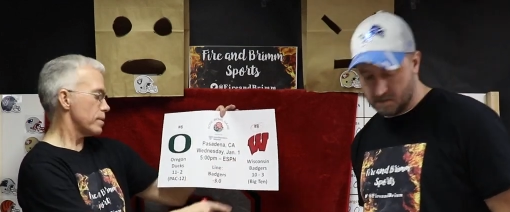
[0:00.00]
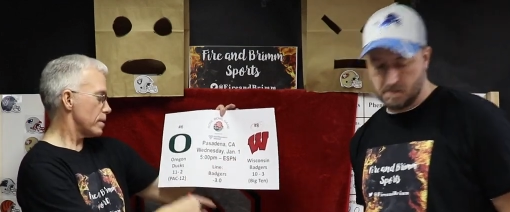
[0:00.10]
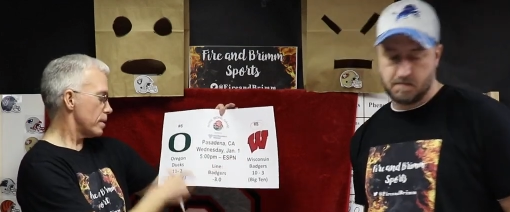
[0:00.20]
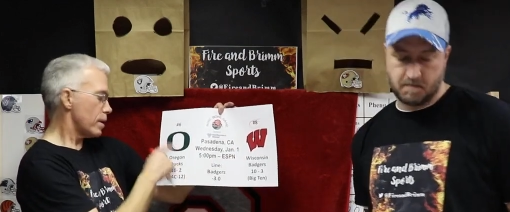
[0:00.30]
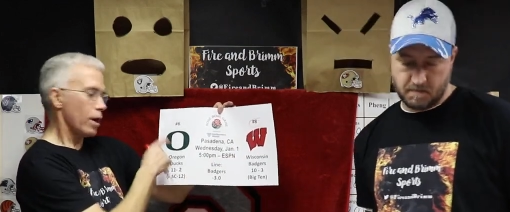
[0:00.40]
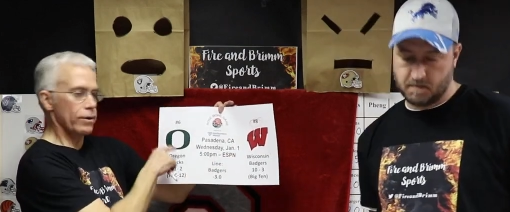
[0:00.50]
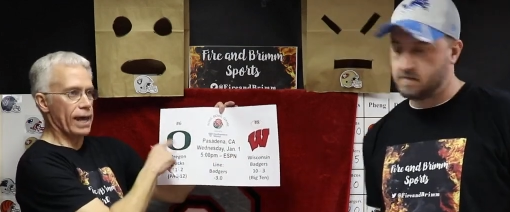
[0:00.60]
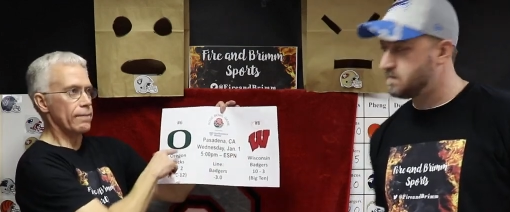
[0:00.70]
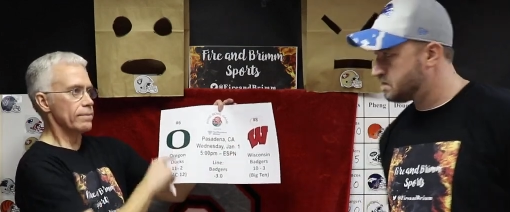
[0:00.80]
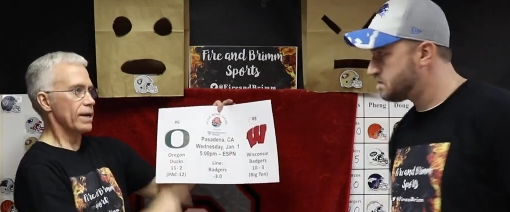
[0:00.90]
Speaker 1: mm-hmm. oh
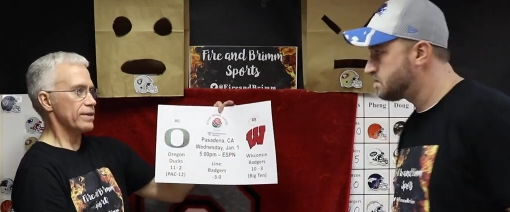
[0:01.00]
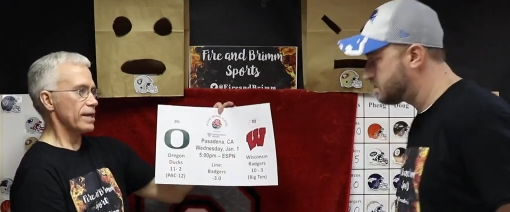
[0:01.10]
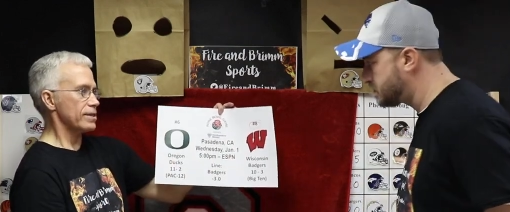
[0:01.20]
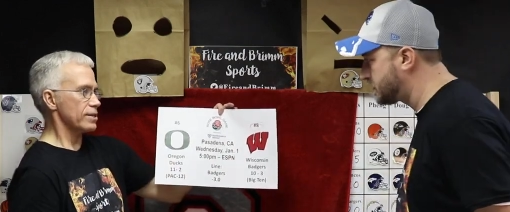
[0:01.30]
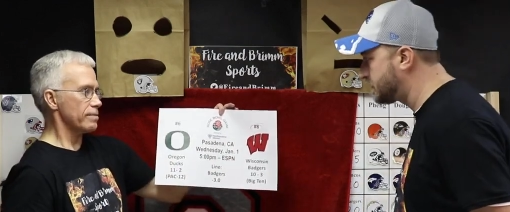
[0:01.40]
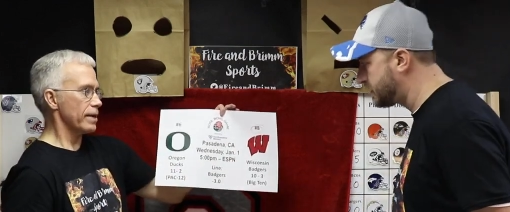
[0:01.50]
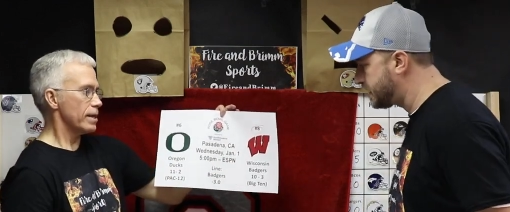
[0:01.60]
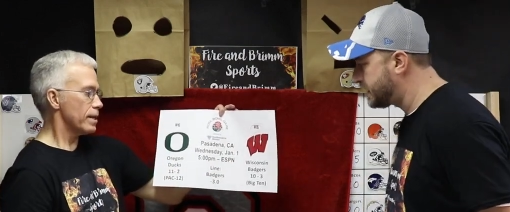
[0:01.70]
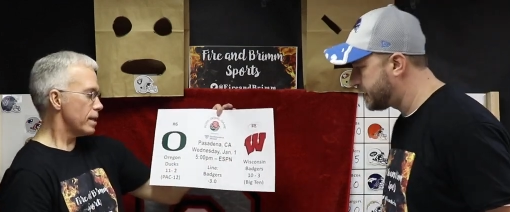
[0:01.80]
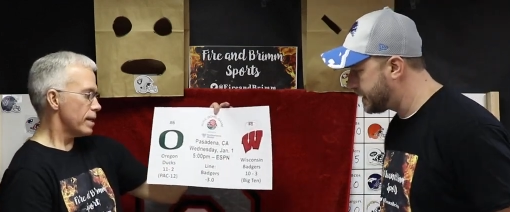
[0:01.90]
yeah, I think it's going to
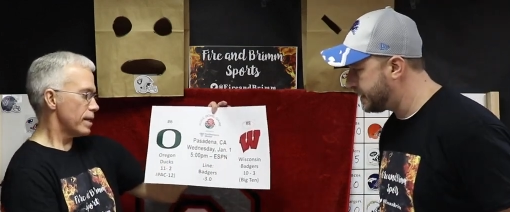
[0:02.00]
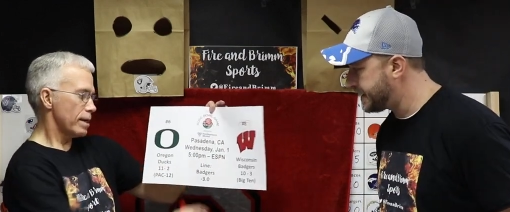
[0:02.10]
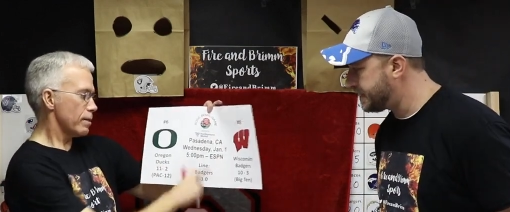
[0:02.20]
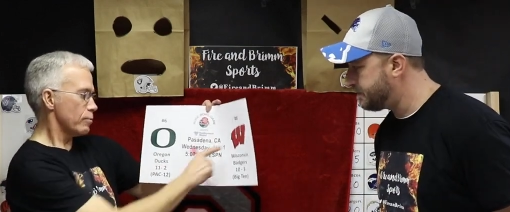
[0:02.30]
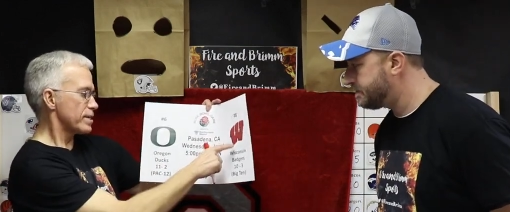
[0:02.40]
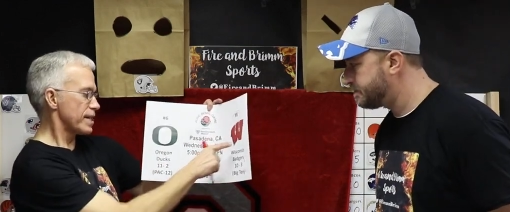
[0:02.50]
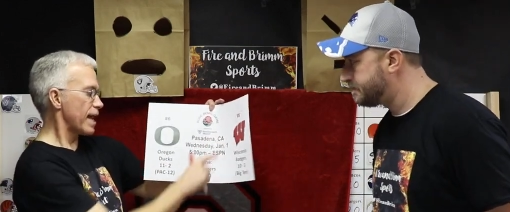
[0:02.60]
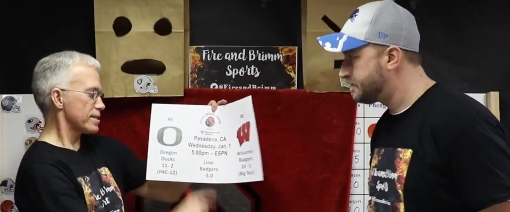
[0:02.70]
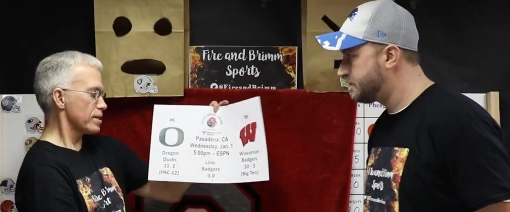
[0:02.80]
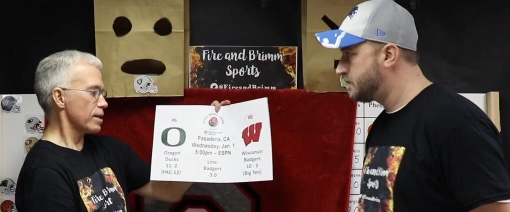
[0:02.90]
be. I like it.
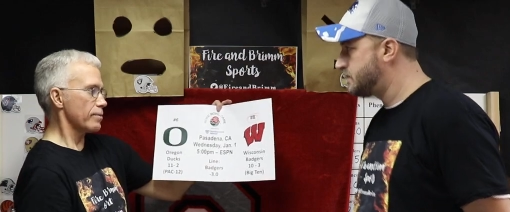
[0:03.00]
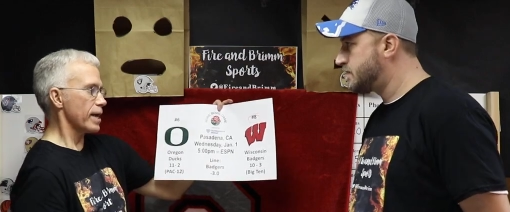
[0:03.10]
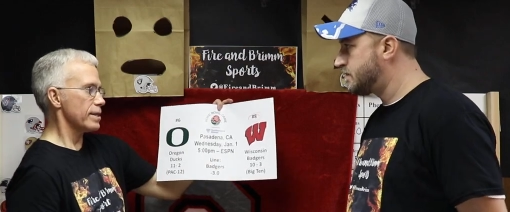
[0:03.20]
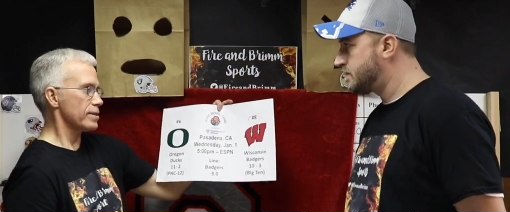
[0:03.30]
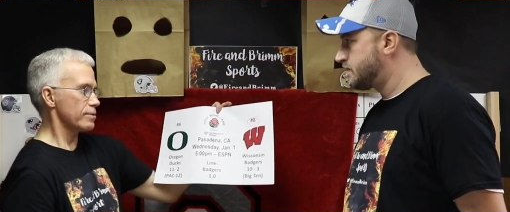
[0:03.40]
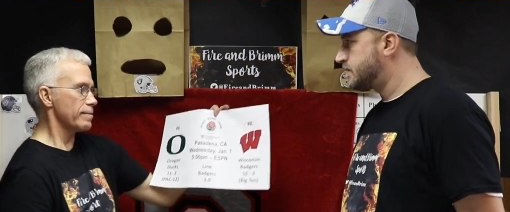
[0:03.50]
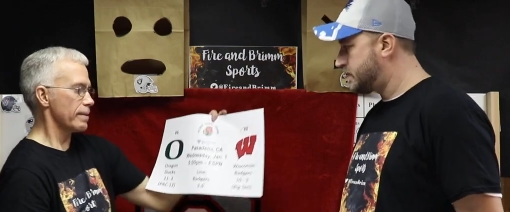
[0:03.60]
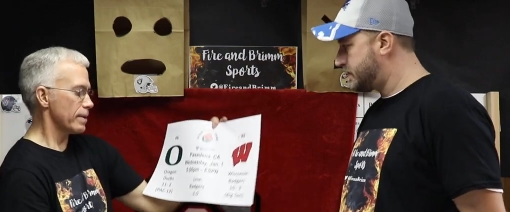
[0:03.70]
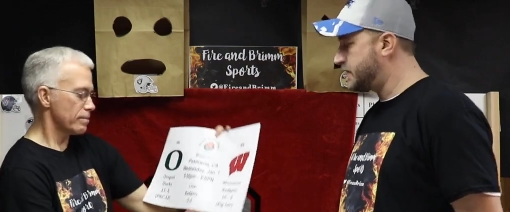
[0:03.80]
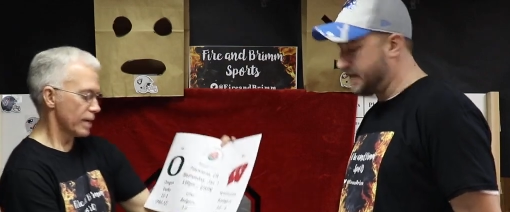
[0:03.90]
Wisconsin all the way on this one,
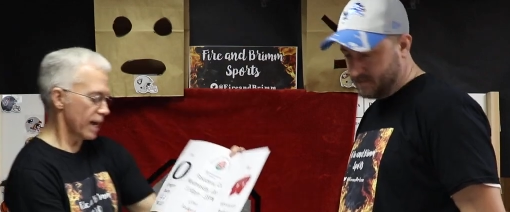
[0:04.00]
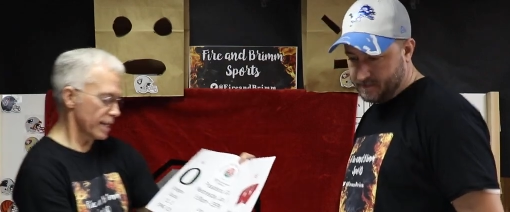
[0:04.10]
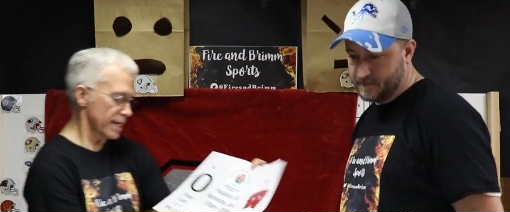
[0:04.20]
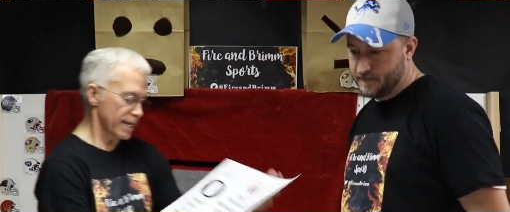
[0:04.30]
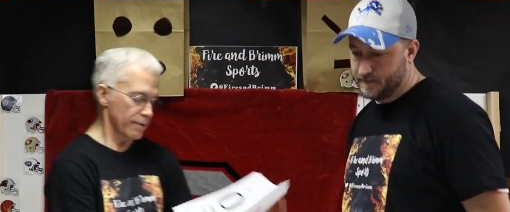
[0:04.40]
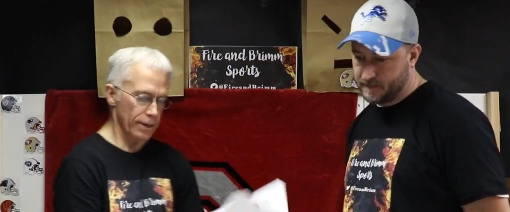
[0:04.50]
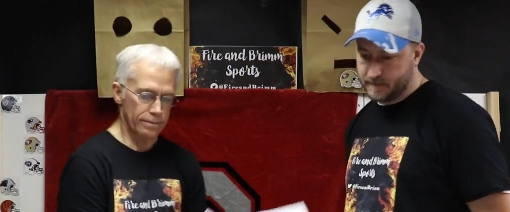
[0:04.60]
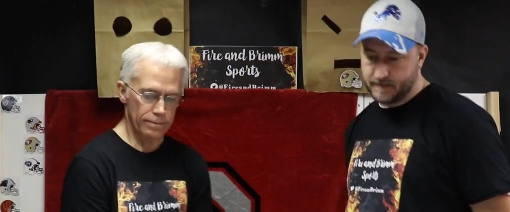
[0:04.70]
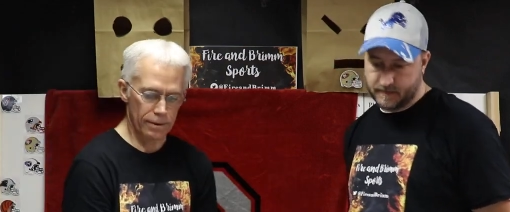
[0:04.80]
baby. Yep. I like that one.